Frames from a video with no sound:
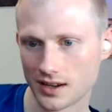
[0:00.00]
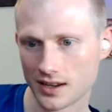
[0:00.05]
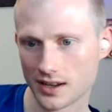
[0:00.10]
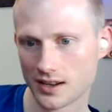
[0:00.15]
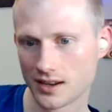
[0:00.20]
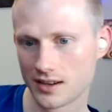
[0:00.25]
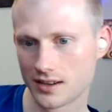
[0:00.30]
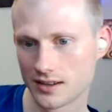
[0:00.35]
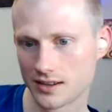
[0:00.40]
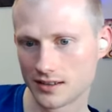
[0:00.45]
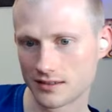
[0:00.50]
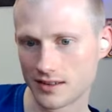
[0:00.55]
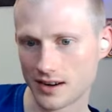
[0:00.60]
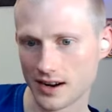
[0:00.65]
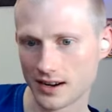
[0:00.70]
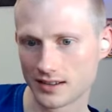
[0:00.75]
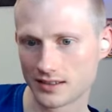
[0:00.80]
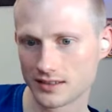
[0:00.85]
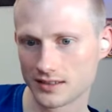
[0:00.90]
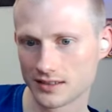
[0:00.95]
All
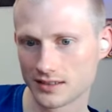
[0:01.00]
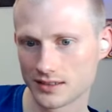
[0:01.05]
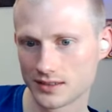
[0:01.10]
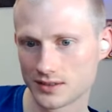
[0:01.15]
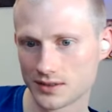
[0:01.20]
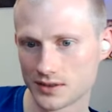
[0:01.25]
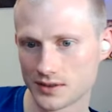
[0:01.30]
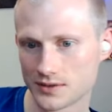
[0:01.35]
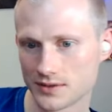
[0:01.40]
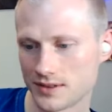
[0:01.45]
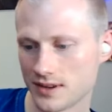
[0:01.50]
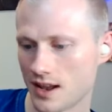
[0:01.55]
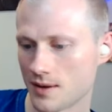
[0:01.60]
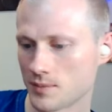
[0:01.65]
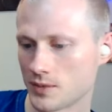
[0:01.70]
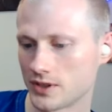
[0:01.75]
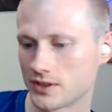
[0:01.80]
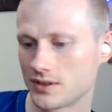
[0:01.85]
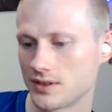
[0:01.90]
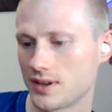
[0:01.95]
right. So
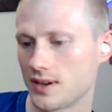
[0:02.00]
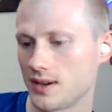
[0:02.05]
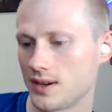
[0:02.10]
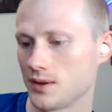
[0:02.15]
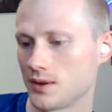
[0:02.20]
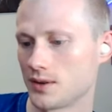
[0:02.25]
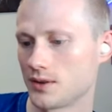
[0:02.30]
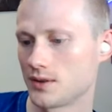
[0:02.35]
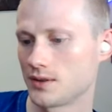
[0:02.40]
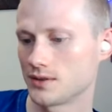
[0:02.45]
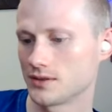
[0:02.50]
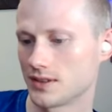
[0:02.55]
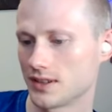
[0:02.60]
number 2,